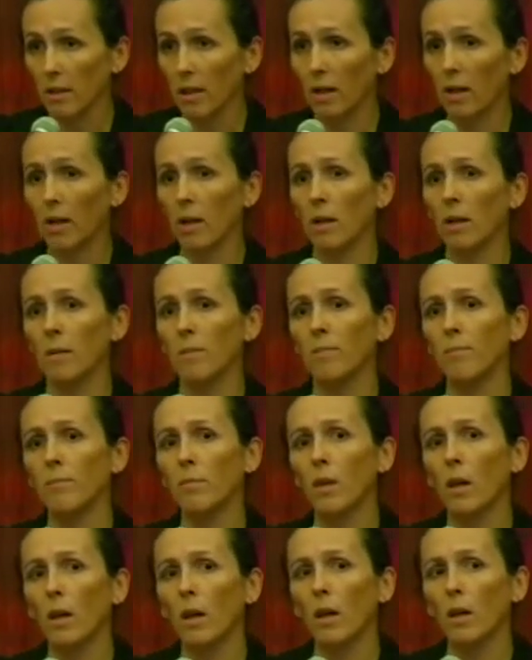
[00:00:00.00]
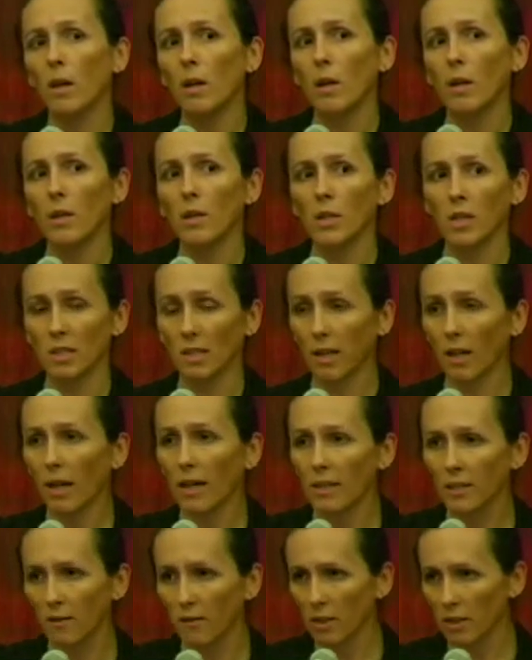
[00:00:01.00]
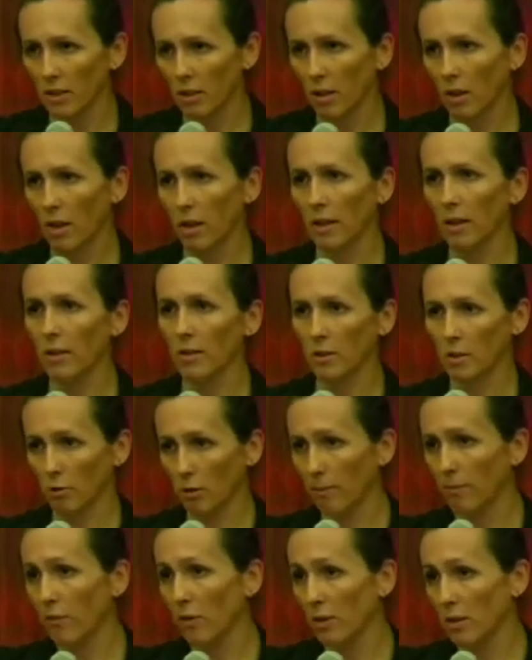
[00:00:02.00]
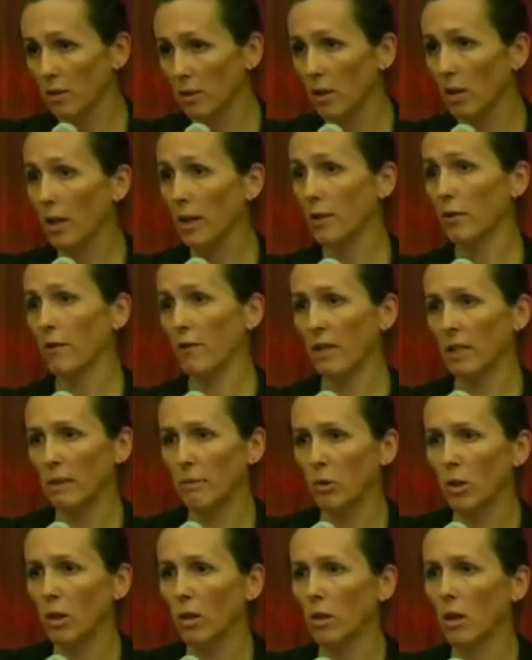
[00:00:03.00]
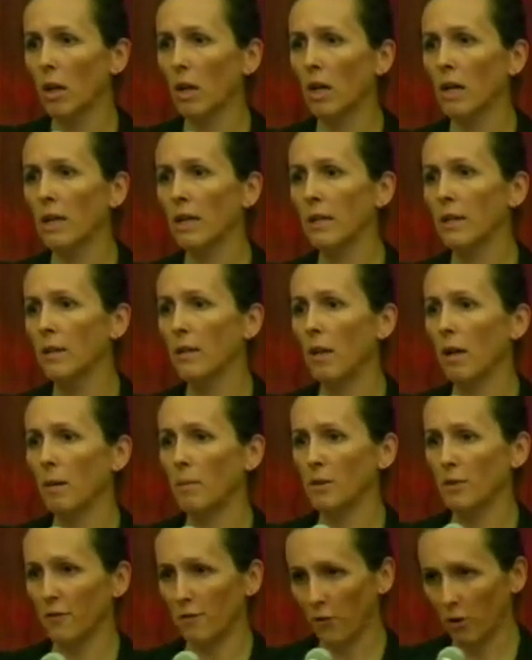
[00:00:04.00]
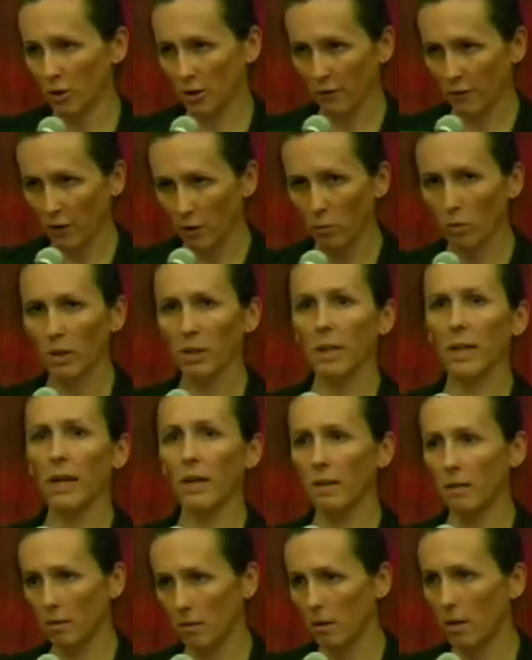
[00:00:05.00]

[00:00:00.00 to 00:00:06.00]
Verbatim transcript: The slides of this talk and the script for this talk are available online as far as if you want to get